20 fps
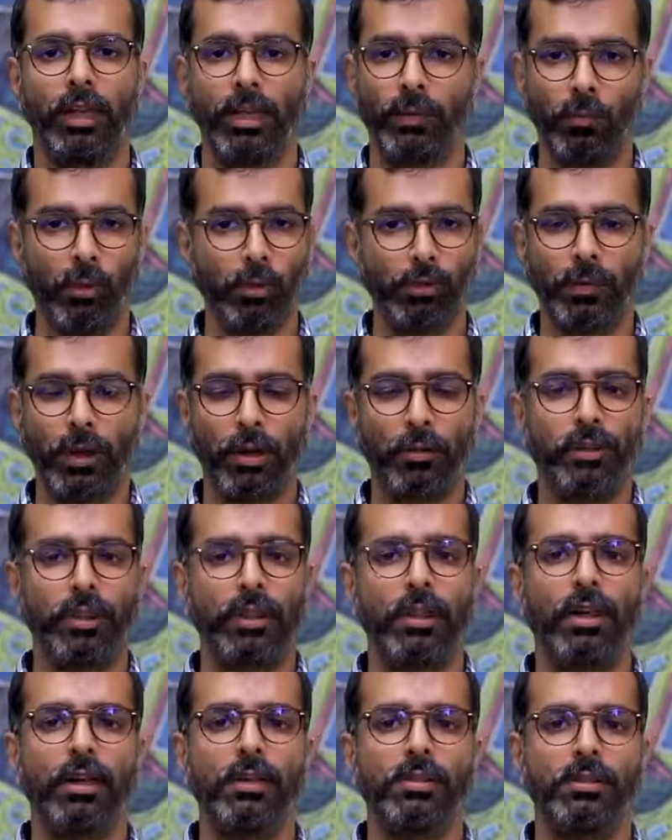Like most
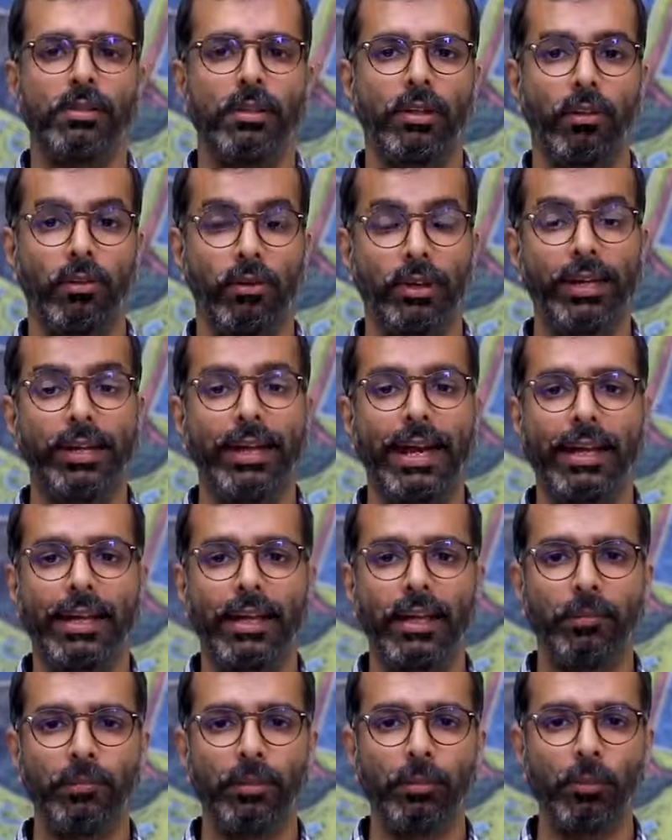Maruti cars, they're already
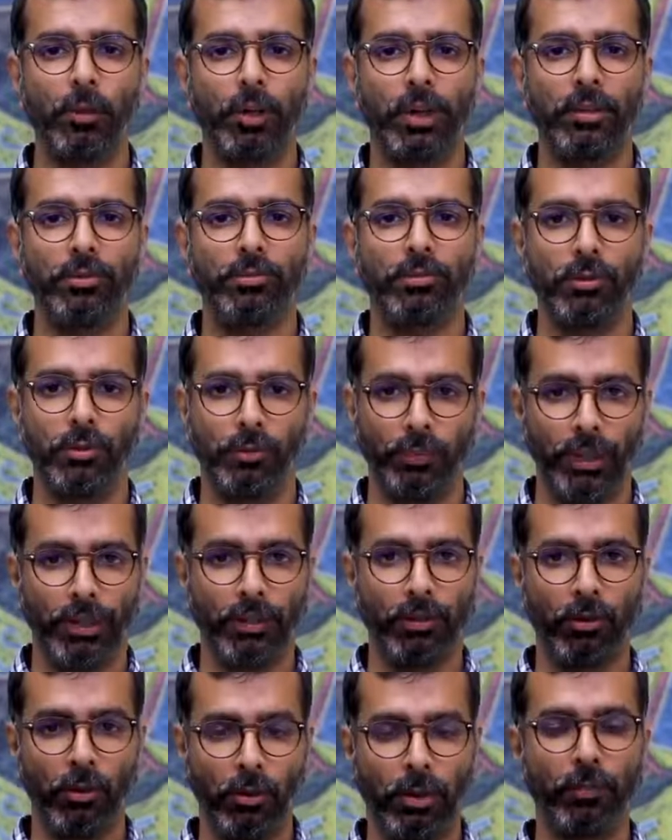racking up the bookings, so you
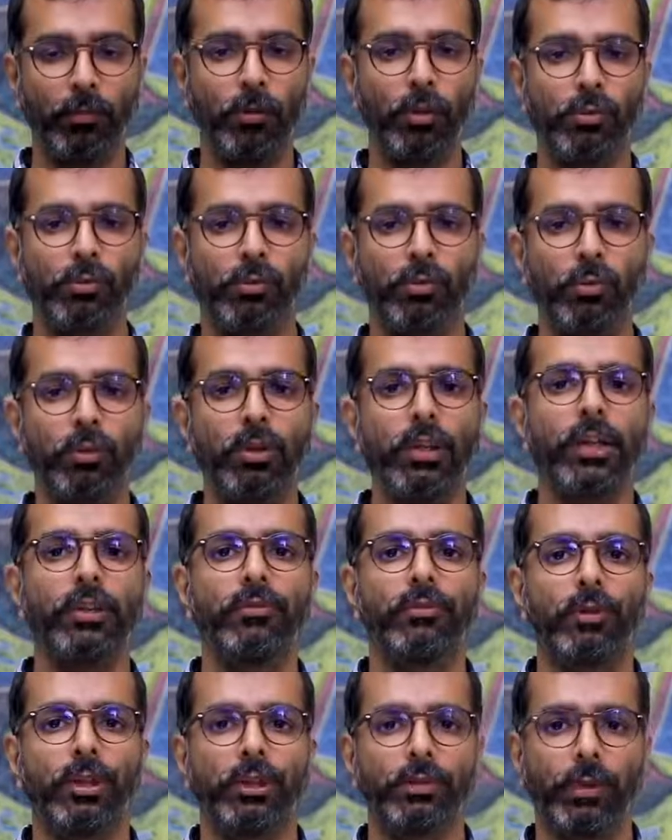better go and book soon
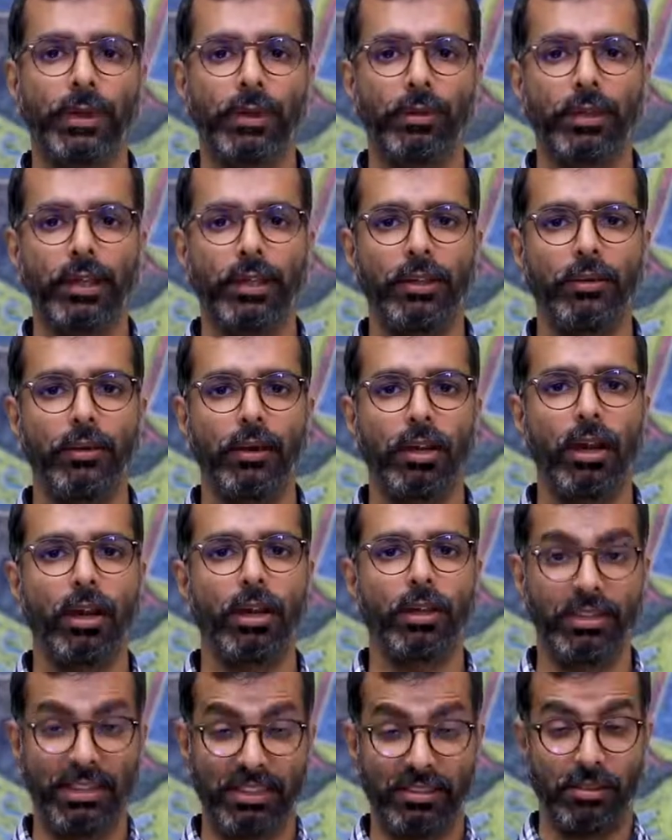if you expect to get your
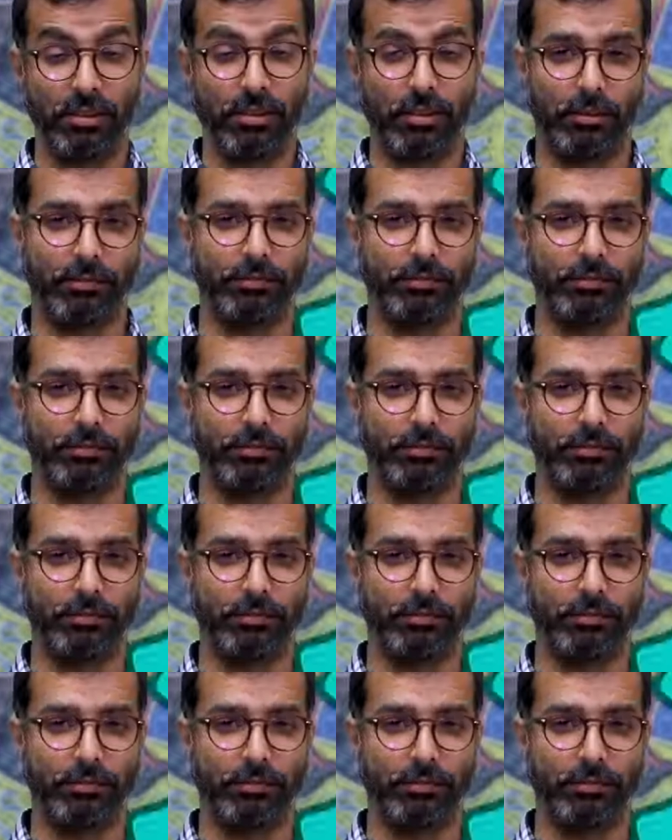car this year.